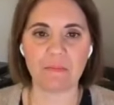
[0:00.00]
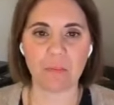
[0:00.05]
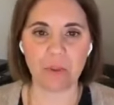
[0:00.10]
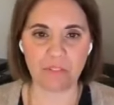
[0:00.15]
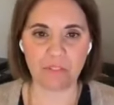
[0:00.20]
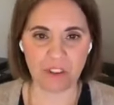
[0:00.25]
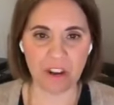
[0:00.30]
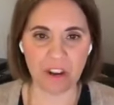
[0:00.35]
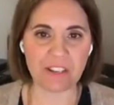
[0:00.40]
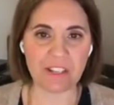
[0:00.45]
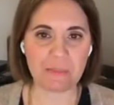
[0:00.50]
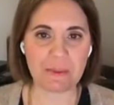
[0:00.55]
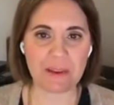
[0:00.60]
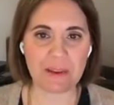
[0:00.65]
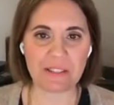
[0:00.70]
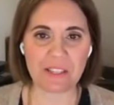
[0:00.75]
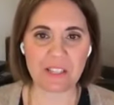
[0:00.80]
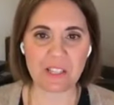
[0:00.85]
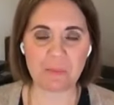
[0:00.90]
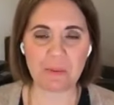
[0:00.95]
We've talked
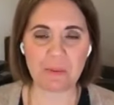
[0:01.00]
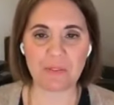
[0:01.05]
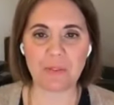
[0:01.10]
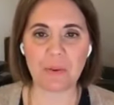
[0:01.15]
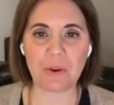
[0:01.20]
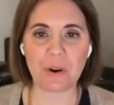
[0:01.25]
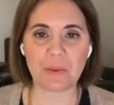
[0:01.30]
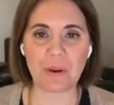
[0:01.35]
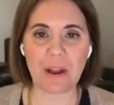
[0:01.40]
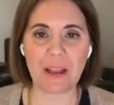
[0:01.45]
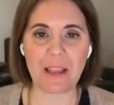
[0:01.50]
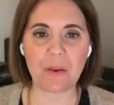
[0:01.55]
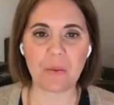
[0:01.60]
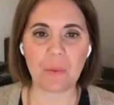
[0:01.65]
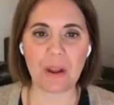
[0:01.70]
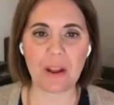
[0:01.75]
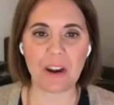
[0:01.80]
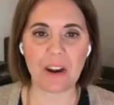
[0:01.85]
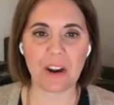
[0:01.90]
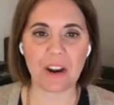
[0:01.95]
about this before, right?
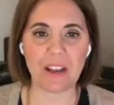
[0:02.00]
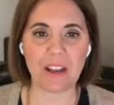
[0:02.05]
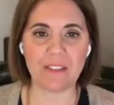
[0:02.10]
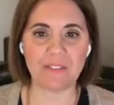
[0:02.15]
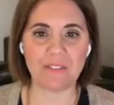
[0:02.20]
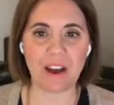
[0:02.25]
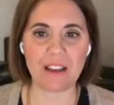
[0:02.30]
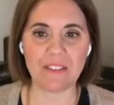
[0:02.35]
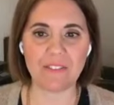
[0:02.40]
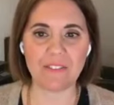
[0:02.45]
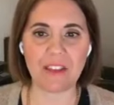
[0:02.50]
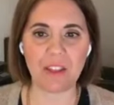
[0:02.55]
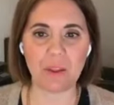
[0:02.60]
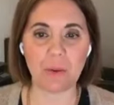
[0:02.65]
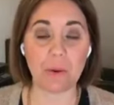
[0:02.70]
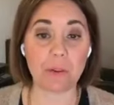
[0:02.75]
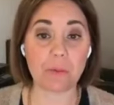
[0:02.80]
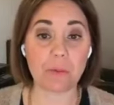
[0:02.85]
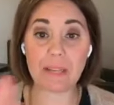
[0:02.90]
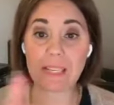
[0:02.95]
Where if I
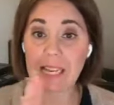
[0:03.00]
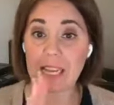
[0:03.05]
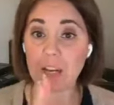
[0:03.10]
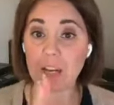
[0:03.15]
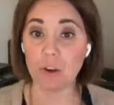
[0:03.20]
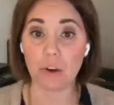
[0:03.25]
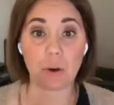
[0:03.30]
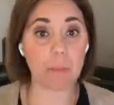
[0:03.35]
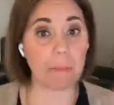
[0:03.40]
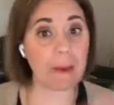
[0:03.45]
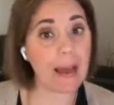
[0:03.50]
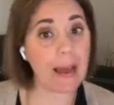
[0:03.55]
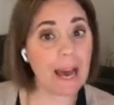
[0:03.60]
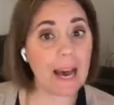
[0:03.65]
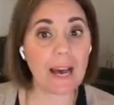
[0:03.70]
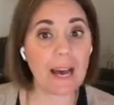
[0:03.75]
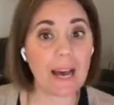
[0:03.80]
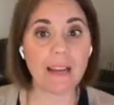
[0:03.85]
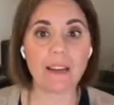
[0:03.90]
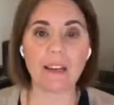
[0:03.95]
evaluate, was my day good or
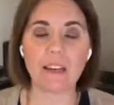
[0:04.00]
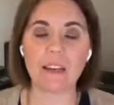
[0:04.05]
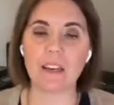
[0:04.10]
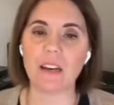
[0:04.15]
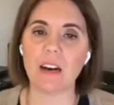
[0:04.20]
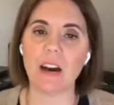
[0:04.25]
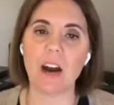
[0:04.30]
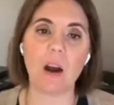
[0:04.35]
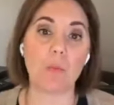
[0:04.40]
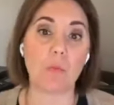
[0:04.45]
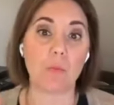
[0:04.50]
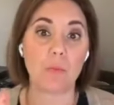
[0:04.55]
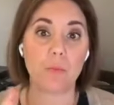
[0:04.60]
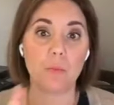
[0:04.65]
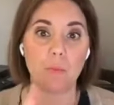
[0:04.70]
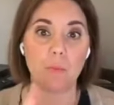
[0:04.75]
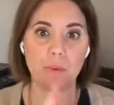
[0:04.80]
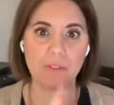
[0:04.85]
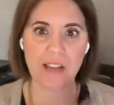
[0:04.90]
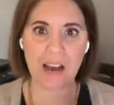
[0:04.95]
bad?
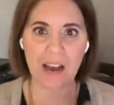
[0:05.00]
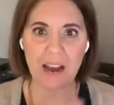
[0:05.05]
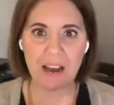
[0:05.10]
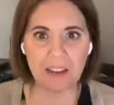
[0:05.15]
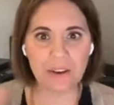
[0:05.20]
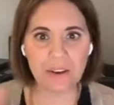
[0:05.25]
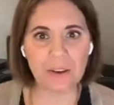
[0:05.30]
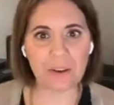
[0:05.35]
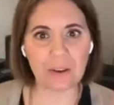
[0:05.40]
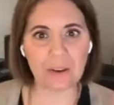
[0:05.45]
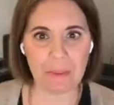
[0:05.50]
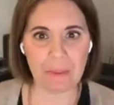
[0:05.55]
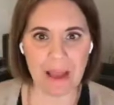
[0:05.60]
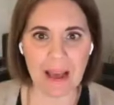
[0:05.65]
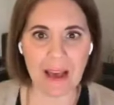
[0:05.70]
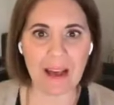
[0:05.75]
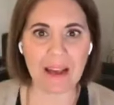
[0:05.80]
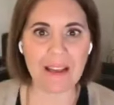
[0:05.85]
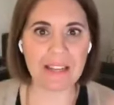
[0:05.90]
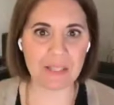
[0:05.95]
Was I good or
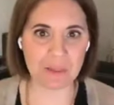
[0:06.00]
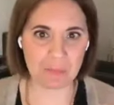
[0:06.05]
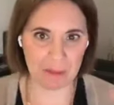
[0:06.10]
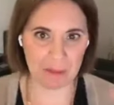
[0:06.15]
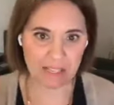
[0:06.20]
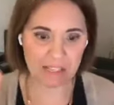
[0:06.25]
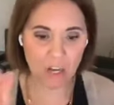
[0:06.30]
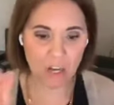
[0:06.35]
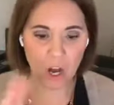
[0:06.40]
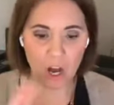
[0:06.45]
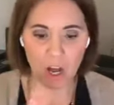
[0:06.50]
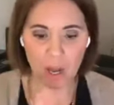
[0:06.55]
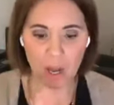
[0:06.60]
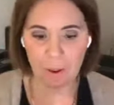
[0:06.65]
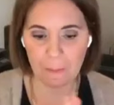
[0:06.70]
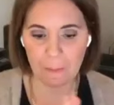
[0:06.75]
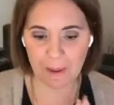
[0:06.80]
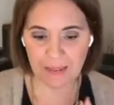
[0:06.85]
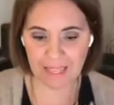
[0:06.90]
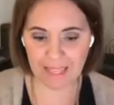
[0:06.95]
bad is based on
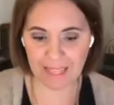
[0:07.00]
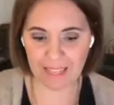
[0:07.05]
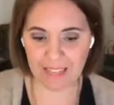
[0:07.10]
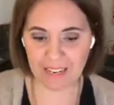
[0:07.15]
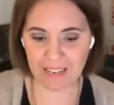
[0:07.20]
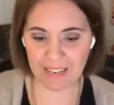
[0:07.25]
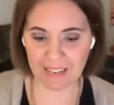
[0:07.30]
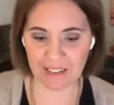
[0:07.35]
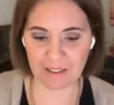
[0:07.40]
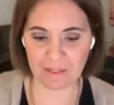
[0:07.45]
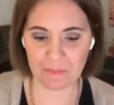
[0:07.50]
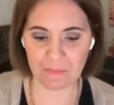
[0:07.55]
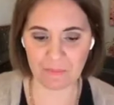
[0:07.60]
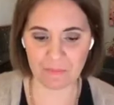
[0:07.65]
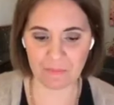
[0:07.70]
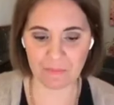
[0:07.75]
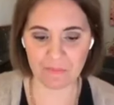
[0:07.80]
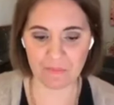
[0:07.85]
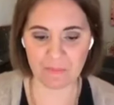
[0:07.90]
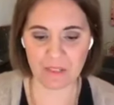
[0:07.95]
my eating.
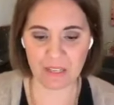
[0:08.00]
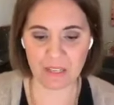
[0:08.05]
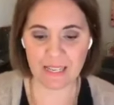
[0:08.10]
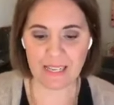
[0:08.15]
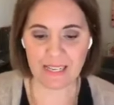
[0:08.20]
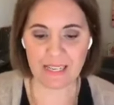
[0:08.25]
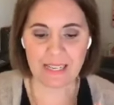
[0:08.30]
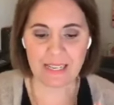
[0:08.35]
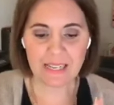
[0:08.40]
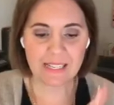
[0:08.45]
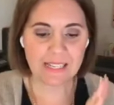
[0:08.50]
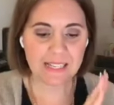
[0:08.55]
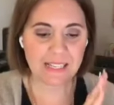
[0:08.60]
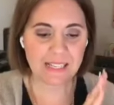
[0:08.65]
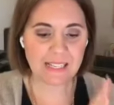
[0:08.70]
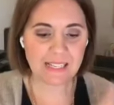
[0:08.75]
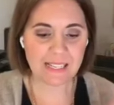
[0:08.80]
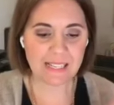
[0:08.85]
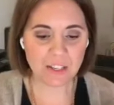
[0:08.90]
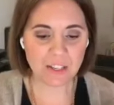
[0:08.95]

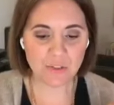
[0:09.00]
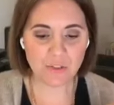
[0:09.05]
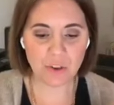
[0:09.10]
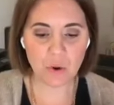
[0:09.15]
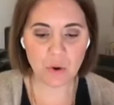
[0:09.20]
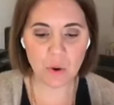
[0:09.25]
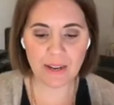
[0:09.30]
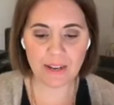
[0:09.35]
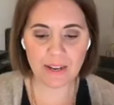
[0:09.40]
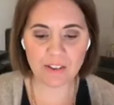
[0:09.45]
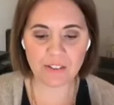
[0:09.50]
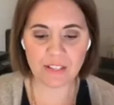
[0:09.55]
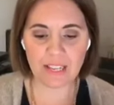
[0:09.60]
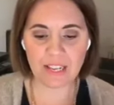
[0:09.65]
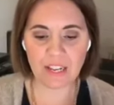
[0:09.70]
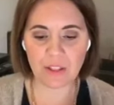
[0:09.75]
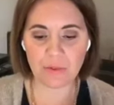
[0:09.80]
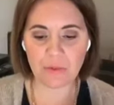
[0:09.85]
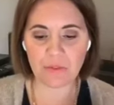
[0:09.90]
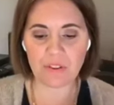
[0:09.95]
Success requires
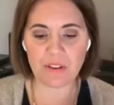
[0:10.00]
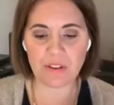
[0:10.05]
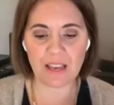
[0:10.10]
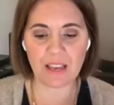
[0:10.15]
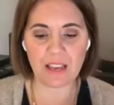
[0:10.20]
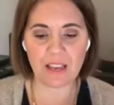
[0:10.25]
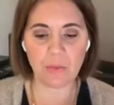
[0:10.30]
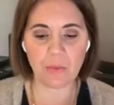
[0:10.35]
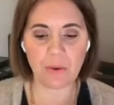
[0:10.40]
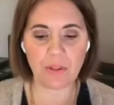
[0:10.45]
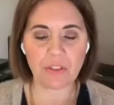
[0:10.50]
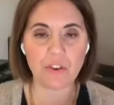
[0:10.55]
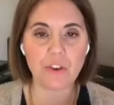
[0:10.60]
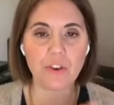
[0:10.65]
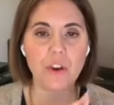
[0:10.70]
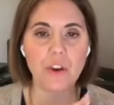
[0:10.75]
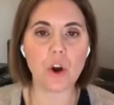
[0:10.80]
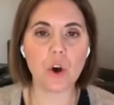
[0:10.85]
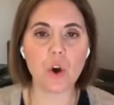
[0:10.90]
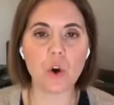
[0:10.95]
getting through the day with
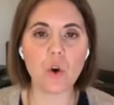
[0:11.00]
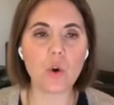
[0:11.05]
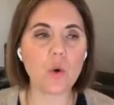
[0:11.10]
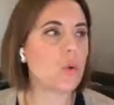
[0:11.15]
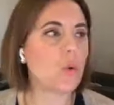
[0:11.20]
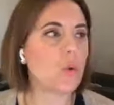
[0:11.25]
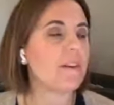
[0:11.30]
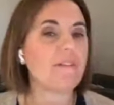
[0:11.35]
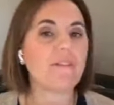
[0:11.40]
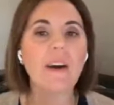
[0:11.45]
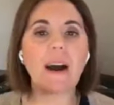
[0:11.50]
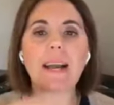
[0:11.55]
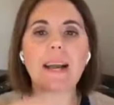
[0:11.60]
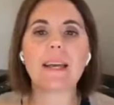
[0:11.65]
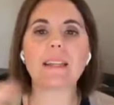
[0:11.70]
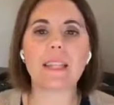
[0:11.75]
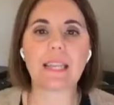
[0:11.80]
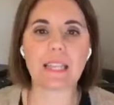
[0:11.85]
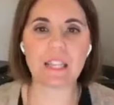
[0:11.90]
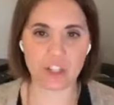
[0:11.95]
no
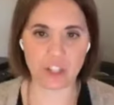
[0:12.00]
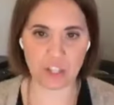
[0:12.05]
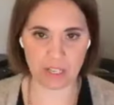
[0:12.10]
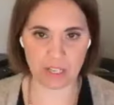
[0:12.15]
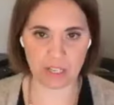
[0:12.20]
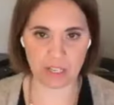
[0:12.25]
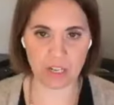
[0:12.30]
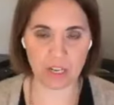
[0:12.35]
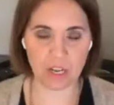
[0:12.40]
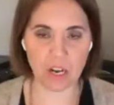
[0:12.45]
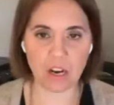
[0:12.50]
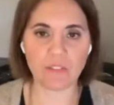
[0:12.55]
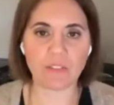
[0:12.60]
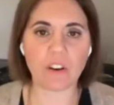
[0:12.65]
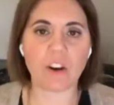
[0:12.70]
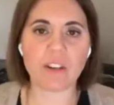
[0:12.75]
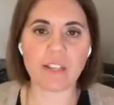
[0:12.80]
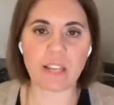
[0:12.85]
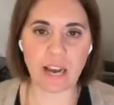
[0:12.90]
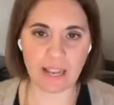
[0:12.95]
violation of
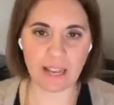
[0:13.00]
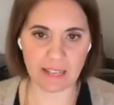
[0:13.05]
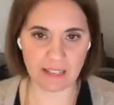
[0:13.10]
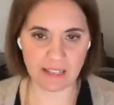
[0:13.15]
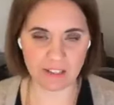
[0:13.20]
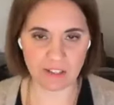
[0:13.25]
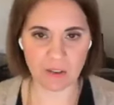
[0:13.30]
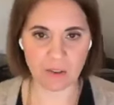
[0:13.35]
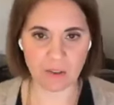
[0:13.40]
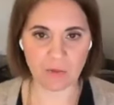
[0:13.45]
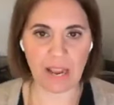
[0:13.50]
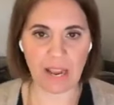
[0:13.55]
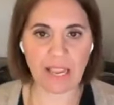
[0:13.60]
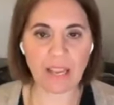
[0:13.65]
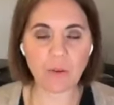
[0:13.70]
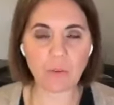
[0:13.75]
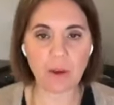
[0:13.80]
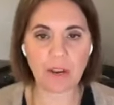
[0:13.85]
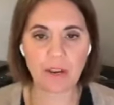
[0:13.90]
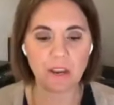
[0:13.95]
our diet, right?
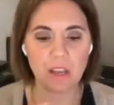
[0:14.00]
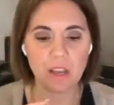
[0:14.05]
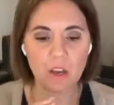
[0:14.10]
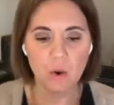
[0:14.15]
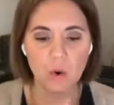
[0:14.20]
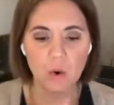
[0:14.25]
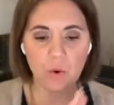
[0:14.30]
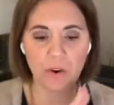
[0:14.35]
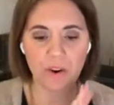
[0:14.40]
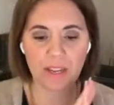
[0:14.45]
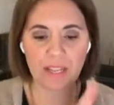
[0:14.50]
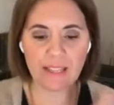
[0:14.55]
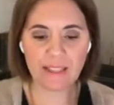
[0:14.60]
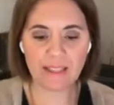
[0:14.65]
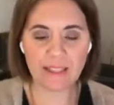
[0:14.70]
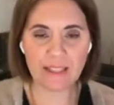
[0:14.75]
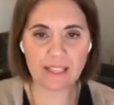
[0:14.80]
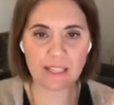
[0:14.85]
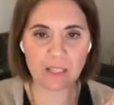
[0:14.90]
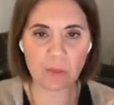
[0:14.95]
When we're
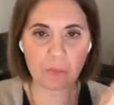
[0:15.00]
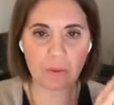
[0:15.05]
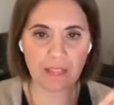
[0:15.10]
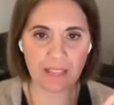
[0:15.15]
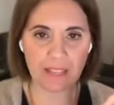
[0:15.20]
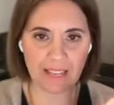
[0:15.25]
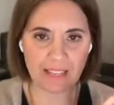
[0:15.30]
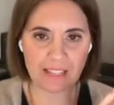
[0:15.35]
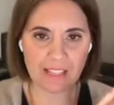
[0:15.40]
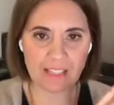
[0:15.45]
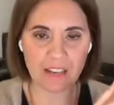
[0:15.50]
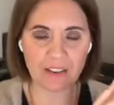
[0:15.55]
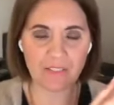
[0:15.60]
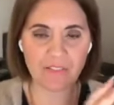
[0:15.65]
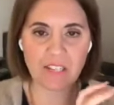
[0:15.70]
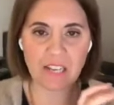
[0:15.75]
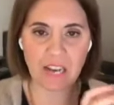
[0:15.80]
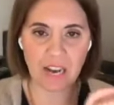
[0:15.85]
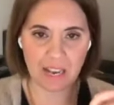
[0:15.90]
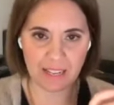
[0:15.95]
in this place
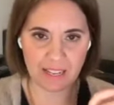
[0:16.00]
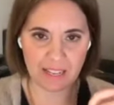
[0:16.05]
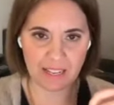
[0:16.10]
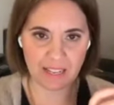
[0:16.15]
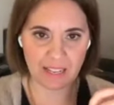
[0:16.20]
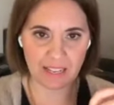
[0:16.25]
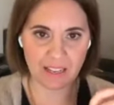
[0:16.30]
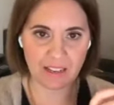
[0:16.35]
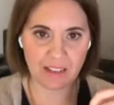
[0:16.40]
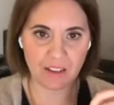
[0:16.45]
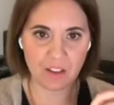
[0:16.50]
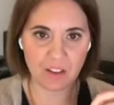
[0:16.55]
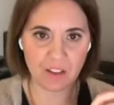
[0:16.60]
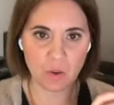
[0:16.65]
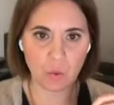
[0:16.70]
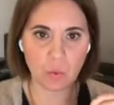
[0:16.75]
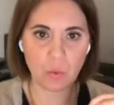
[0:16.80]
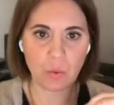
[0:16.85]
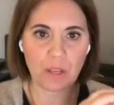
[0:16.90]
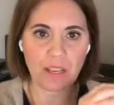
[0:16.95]
of dieting,
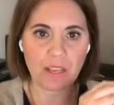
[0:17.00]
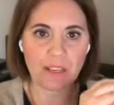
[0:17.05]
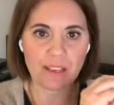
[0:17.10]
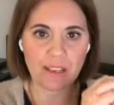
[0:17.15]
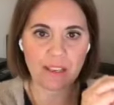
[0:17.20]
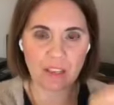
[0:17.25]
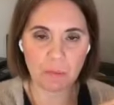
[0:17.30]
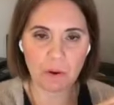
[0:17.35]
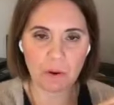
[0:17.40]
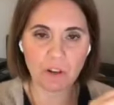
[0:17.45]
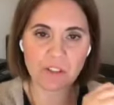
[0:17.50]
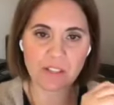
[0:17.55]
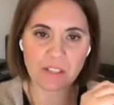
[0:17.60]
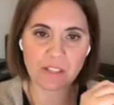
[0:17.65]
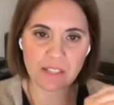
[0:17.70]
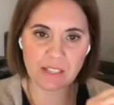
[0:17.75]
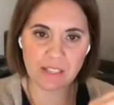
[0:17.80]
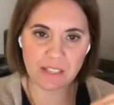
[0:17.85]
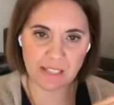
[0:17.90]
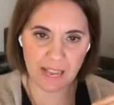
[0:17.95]
we deem our
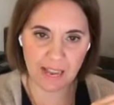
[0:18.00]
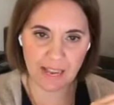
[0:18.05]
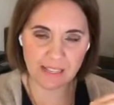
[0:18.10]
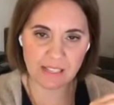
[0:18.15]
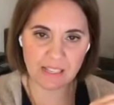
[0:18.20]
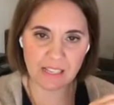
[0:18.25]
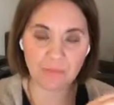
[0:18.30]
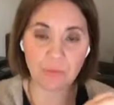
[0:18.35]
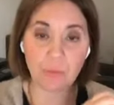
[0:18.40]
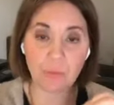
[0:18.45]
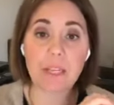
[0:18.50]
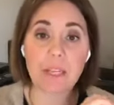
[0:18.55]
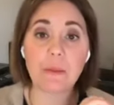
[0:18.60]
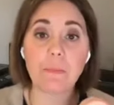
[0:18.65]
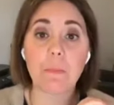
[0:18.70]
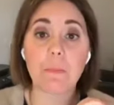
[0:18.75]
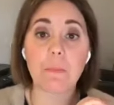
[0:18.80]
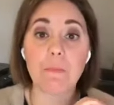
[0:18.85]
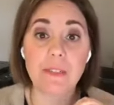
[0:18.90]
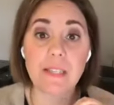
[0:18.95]
success if we
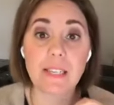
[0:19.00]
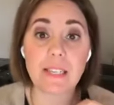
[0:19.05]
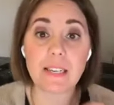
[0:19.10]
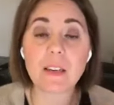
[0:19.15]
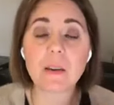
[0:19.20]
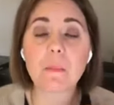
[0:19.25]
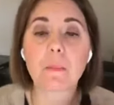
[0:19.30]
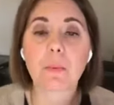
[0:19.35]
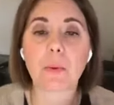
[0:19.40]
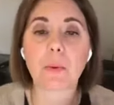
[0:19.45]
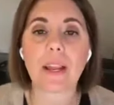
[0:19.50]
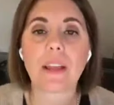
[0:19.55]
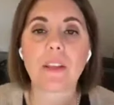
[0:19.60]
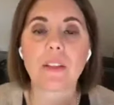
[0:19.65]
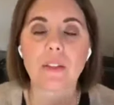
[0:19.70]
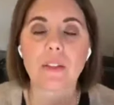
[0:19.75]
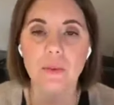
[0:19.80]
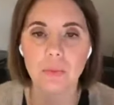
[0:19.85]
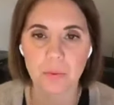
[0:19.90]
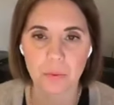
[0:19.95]
didn't break
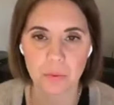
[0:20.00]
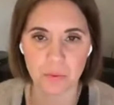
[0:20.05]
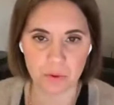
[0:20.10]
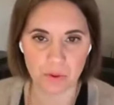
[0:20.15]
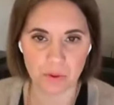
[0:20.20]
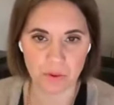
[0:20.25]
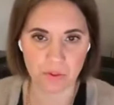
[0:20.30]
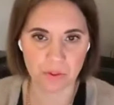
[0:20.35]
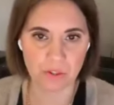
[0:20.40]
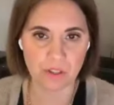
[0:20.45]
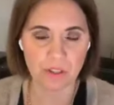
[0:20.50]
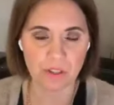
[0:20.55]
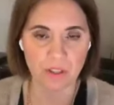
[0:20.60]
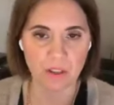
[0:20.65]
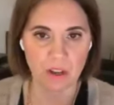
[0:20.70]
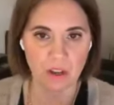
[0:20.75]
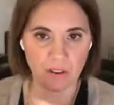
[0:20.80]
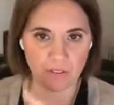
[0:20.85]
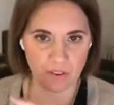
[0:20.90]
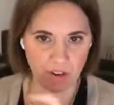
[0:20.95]
the rules
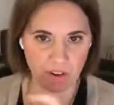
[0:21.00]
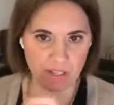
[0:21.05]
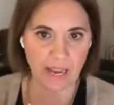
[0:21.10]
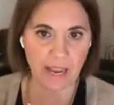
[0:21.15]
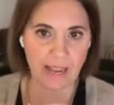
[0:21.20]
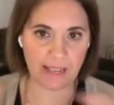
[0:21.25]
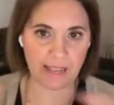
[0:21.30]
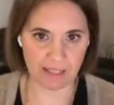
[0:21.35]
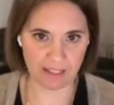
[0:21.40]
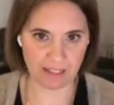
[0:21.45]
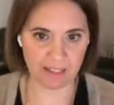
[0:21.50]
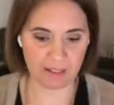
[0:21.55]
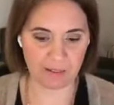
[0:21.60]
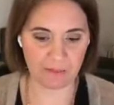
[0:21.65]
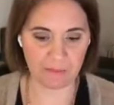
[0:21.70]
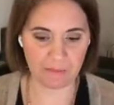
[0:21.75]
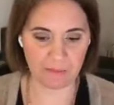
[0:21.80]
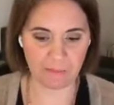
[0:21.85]
of our diet.